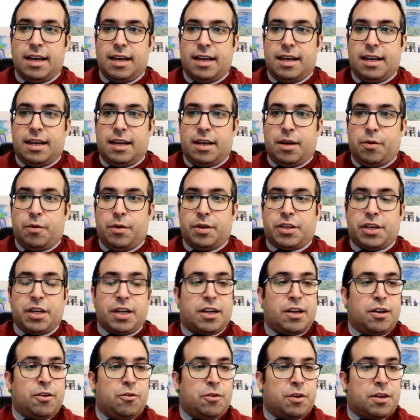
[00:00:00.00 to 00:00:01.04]
which
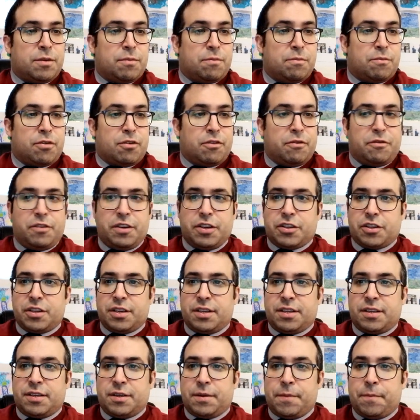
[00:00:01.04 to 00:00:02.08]
include
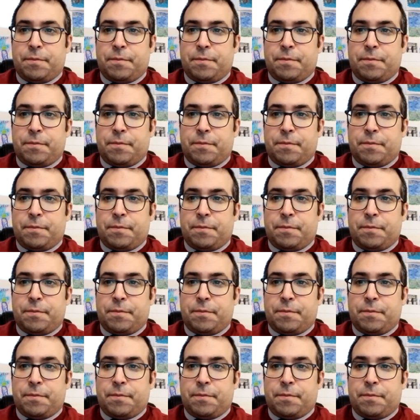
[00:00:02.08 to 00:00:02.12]
provisions